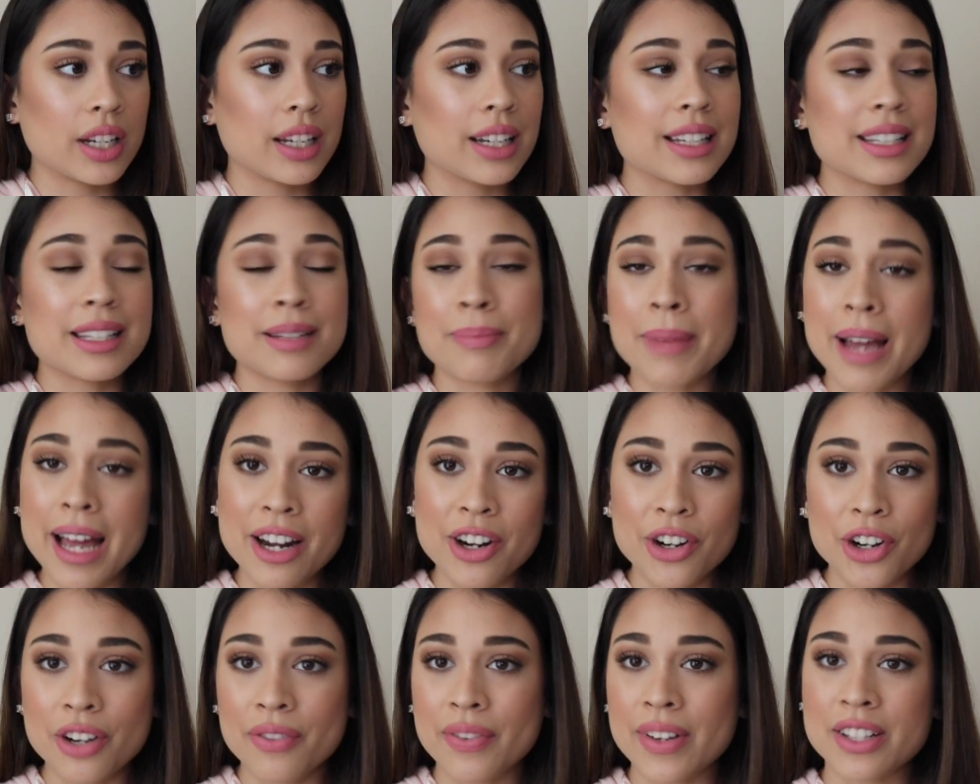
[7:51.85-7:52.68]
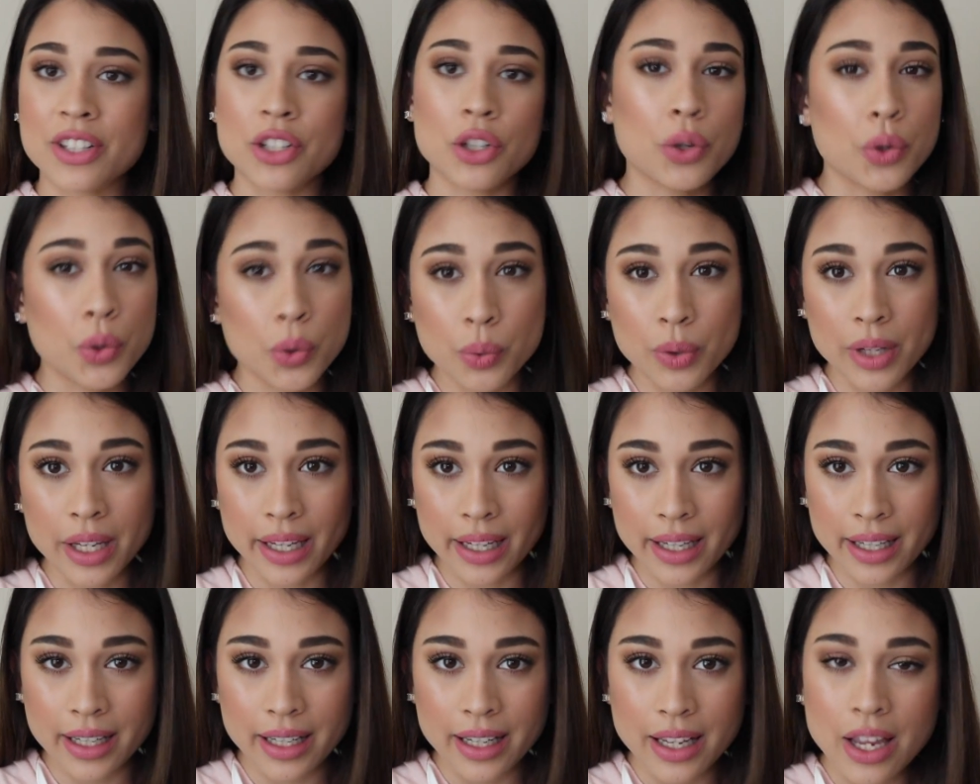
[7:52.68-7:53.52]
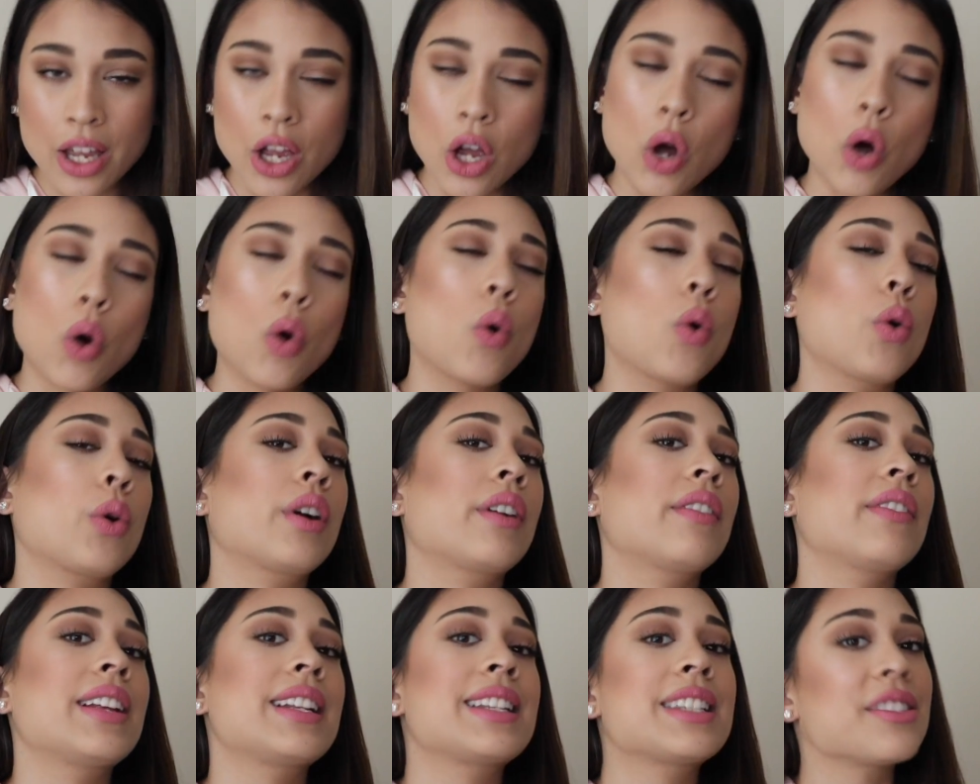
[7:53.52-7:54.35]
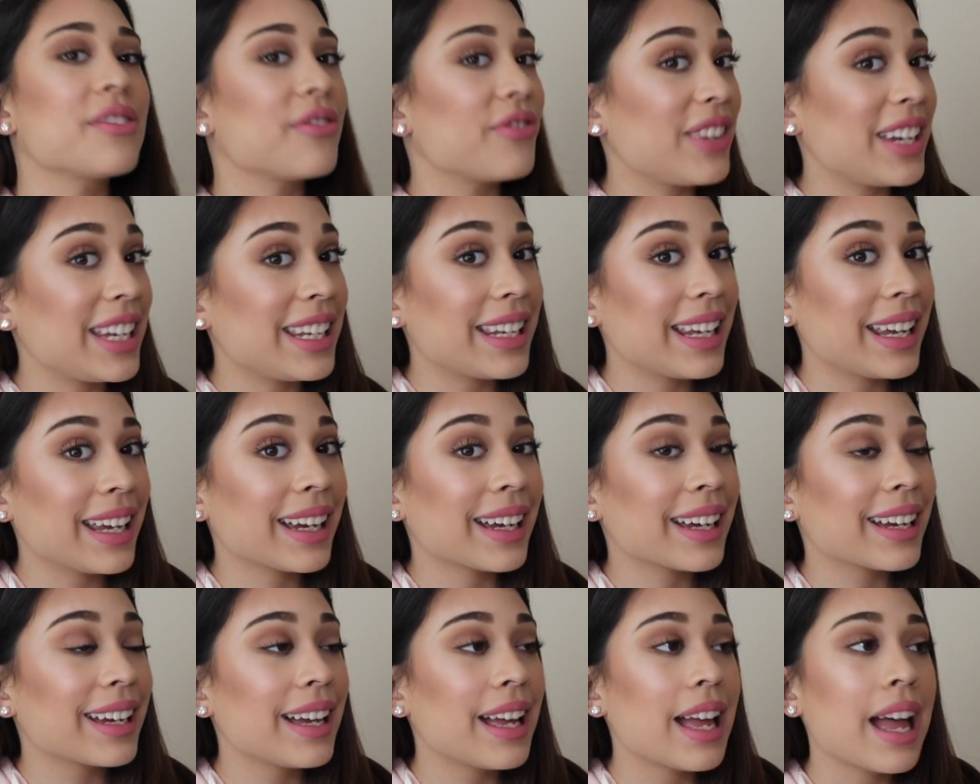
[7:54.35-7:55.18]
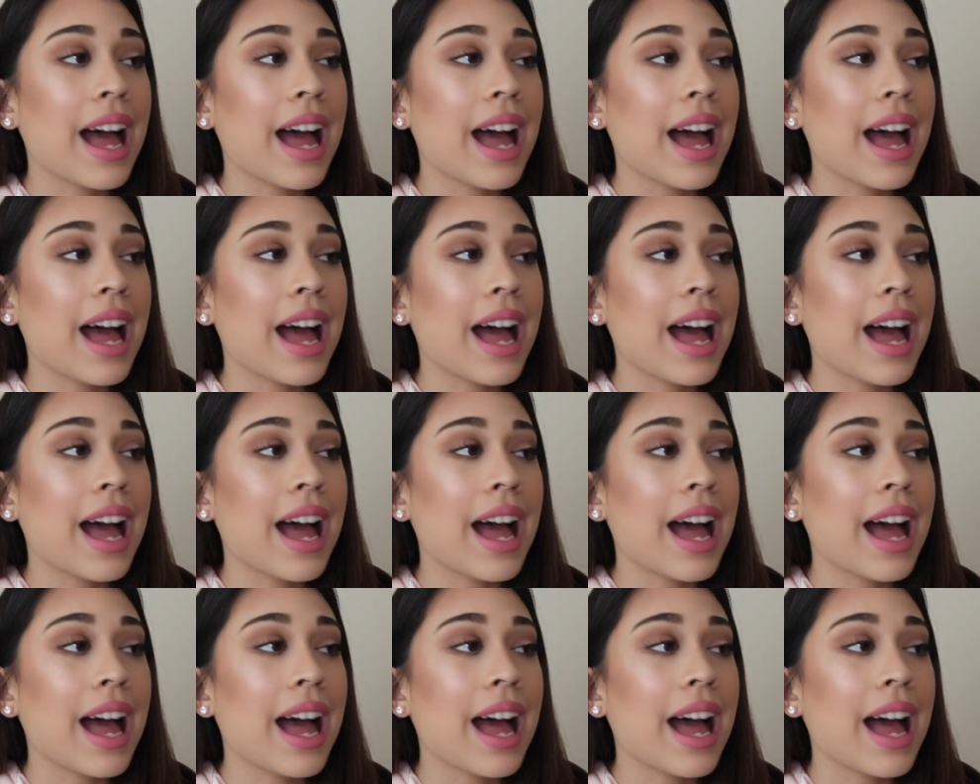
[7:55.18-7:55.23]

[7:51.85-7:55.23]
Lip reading: It doesn't matter if it's crew neck or if it's a v-neck.